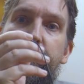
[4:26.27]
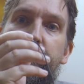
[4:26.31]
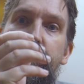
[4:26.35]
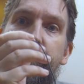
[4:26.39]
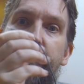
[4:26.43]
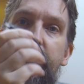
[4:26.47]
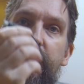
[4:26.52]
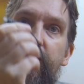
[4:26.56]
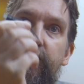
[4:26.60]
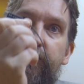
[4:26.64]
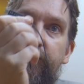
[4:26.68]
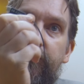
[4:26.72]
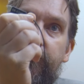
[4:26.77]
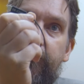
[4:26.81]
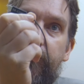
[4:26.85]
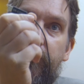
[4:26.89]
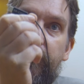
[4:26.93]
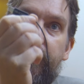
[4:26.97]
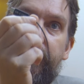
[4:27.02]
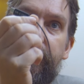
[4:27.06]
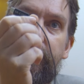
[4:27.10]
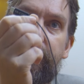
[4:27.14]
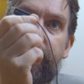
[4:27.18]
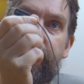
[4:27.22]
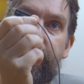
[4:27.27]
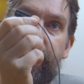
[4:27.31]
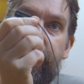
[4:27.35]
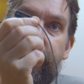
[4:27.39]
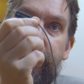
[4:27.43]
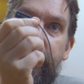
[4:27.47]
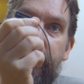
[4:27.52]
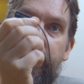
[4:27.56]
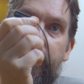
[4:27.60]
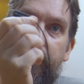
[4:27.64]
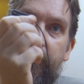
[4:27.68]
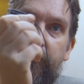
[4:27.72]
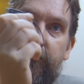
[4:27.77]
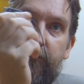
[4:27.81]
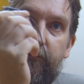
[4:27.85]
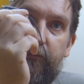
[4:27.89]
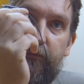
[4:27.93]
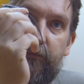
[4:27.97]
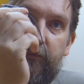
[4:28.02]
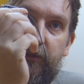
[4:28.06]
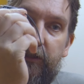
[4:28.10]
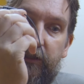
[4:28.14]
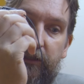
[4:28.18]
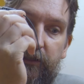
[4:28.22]
2001
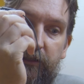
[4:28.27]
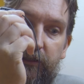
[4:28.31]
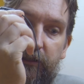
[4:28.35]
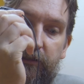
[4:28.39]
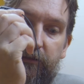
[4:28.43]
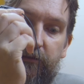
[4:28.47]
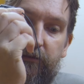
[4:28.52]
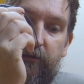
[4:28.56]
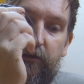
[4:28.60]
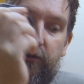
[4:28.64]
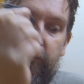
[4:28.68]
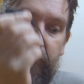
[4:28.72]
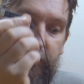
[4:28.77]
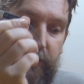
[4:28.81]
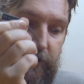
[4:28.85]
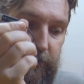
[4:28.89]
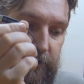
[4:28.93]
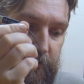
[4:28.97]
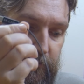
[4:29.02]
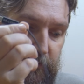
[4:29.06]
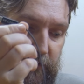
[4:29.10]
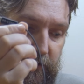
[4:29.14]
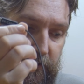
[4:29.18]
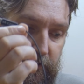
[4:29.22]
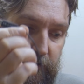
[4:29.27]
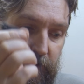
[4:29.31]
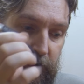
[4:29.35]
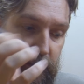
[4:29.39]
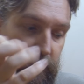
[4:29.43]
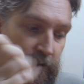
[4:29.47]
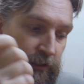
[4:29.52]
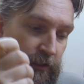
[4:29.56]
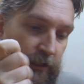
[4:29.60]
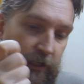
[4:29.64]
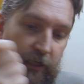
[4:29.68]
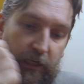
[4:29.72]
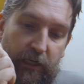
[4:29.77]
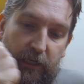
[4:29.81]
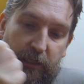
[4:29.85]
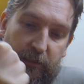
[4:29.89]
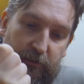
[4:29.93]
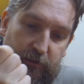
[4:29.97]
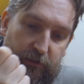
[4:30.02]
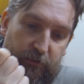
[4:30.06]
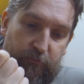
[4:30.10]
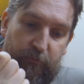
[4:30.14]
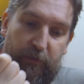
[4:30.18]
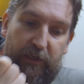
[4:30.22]
audio adapter
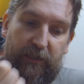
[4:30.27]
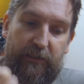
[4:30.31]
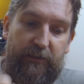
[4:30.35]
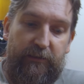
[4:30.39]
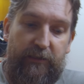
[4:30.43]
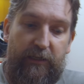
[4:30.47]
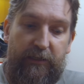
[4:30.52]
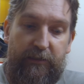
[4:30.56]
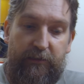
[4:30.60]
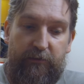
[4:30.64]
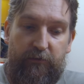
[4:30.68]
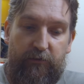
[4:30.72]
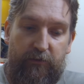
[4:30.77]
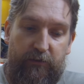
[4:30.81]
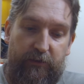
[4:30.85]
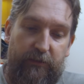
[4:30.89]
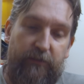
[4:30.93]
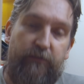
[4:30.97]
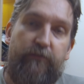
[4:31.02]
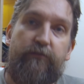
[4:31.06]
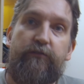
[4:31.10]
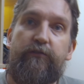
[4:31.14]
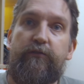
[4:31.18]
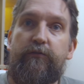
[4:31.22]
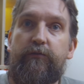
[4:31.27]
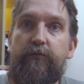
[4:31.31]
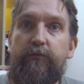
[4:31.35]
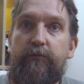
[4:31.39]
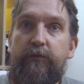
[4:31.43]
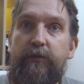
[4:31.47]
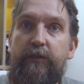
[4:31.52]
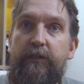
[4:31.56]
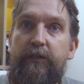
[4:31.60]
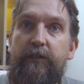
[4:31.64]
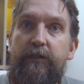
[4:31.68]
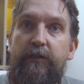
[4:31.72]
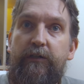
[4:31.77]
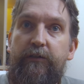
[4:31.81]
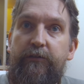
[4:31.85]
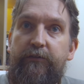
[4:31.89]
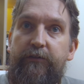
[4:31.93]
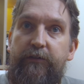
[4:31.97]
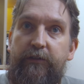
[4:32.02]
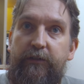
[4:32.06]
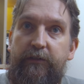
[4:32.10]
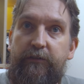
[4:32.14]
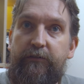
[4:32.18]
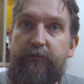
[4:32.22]
and just plug it analog into
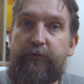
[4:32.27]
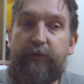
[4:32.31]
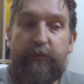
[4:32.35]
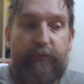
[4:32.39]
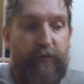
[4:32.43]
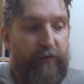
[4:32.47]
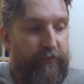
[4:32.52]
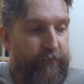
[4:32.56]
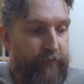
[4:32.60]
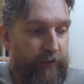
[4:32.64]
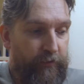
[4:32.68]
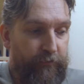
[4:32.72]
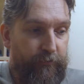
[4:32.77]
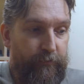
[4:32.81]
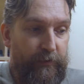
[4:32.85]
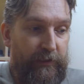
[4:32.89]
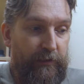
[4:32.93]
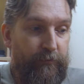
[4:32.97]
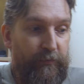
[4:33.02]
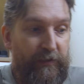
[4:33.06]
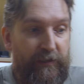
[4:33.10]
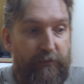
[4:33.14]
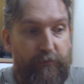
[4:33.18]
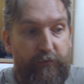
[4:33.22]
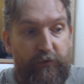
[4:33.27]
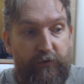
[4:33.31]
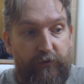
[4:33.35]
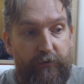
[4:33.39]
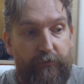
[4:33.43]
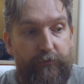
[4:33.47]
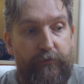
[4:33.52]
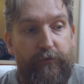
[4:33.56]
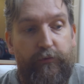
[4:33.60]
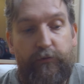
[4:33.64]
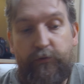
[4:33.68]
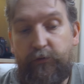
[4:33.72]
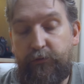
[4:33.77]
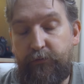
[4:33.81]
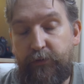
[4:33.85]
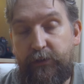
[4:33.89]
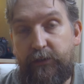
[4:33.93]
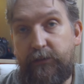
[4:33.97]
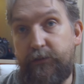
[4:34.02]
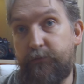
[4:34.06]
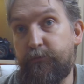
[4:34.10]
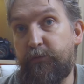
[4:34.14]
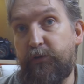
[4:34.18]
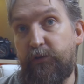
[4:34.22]
the 3.5mm port of the Røde
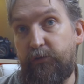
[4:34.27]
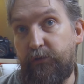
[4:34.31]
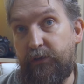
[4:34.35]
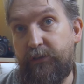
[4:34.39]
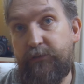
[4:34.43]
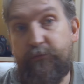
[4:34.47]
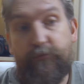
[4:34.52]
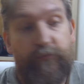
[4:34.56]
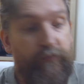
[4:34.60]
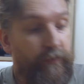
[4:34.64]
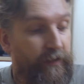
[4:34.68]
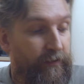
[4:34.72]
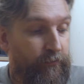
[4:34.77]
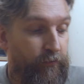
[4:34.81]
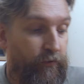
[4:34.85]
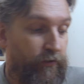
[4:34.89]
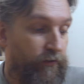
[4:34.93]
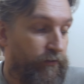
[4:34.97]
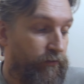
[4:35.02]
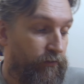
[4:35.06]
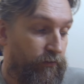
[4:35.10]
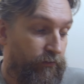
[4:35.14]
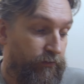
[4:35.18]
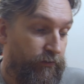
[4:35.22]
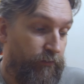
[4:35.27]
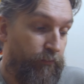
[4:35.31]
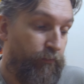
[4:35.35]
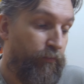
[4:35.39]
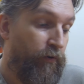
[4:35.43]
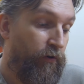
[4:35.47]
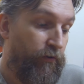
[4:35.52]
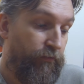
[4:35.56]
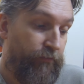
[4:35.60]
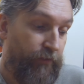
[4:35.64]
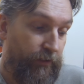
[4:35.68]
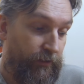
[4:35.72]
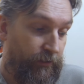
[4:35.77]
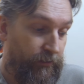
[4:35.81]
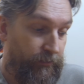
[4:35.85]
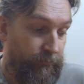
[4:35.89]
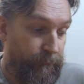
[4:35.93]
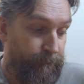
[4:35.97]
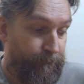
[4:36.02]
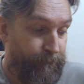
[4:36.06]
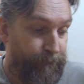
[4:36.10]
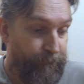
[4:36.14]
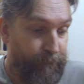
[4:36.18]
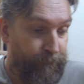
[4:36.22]
Wireless Pro. That works also perfectly.